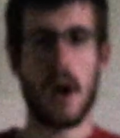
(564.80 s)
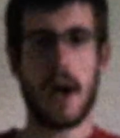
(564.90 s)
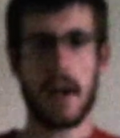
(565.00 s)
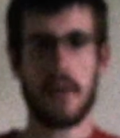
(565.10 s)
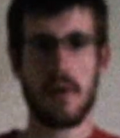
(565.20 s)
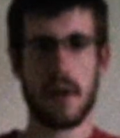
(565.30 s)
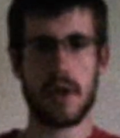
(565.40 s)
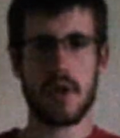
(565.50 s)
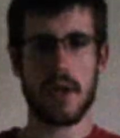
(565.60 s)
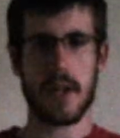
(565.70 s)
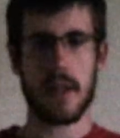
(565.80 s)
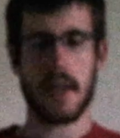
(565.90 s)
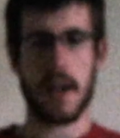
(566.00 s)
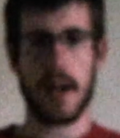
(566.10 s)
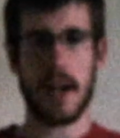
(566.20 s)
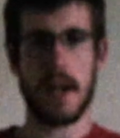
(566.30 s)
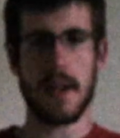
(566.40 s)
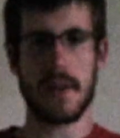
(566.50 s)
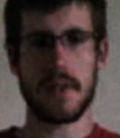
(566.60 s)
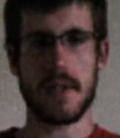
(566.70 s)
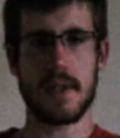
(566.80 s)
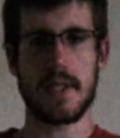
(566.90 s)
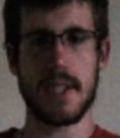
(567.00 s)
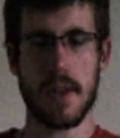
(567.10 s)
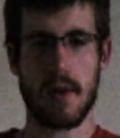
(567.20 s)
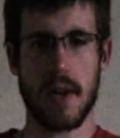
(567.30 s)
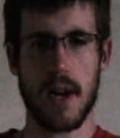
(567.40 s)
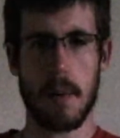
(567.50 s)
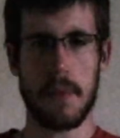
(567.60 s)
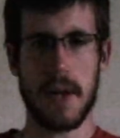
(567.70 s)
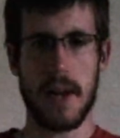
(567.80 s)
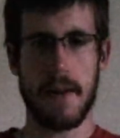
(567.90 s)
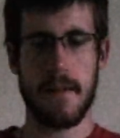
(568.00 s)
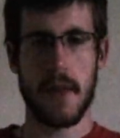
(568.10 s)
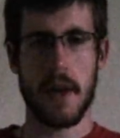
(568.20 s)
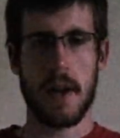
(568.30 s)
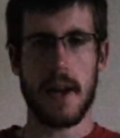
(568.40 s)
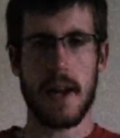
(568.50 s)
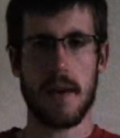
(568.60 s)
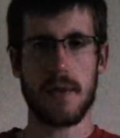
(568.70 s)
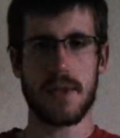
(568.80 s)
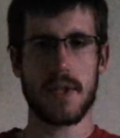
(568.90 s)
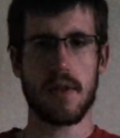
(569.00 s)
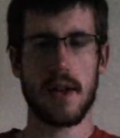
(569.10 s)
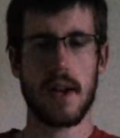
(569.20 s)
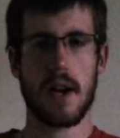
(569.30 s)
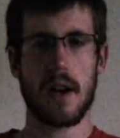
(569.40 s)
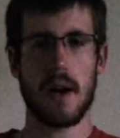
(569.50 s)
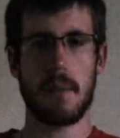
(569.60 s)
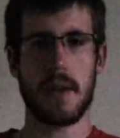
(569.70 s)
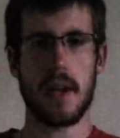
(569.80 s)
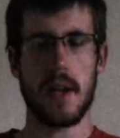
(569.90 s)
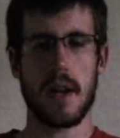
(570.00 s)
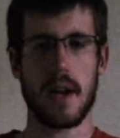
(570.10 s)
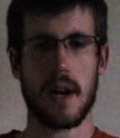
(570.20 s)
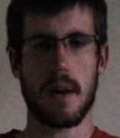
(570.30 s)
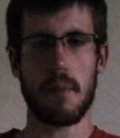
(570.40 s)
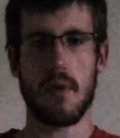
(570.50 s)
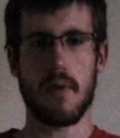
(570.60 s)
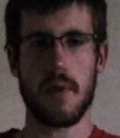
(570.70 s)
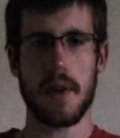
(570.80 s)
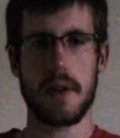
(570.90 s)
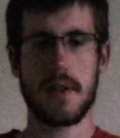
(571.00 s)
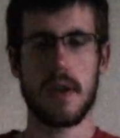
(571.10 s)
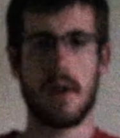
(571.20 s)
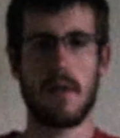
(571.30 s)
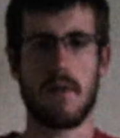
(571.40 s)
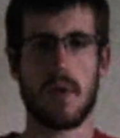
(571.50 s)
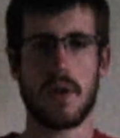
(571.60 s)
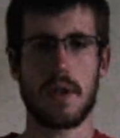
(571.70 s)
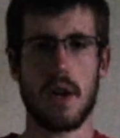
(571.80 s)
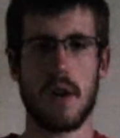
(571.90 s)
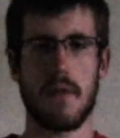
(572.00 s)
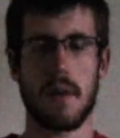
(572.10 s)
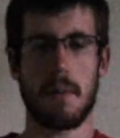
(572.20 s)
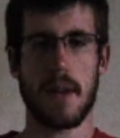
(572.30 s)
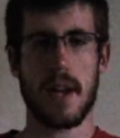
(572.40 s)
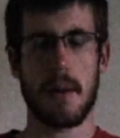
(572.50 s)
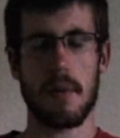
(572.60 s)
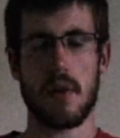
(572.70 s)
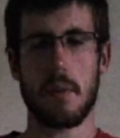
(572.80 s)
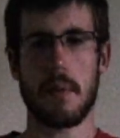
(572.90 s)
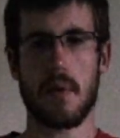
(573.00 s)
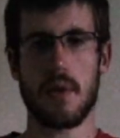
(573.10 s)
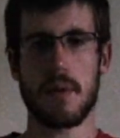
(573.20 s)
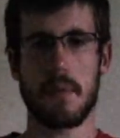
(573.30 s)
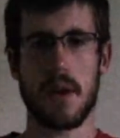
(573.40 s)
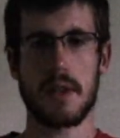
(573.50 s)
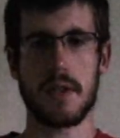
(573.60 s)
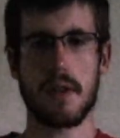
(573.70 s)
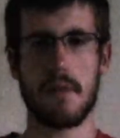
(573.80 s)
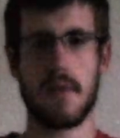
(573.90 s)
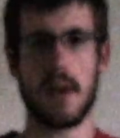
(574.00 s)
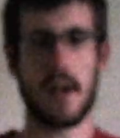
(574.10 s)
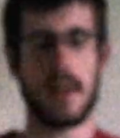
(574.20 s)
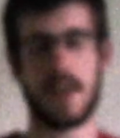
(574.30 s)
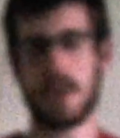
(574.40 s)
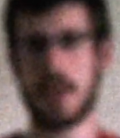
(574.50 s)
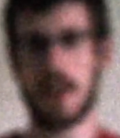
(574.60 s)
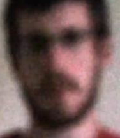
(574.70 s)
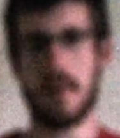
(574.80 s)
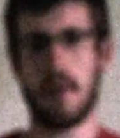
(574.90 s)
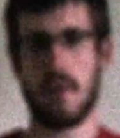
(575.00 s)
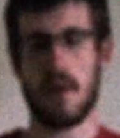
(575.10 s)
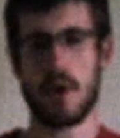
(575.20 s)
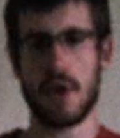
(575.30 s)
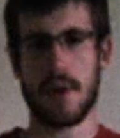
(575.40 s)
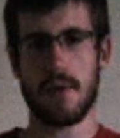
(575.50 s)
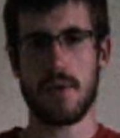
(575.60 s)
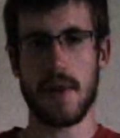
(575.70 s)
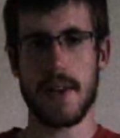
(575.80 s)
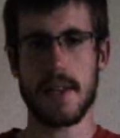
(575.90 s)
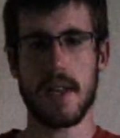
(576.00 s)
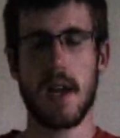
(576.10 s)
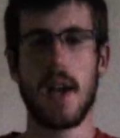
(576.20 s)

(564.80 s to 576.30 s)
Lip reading: Another interesting thing is Siri update. Now, Siri got an update in a couple of ways. First off, it became a little bit more responsive, and they just did overall general tweaks.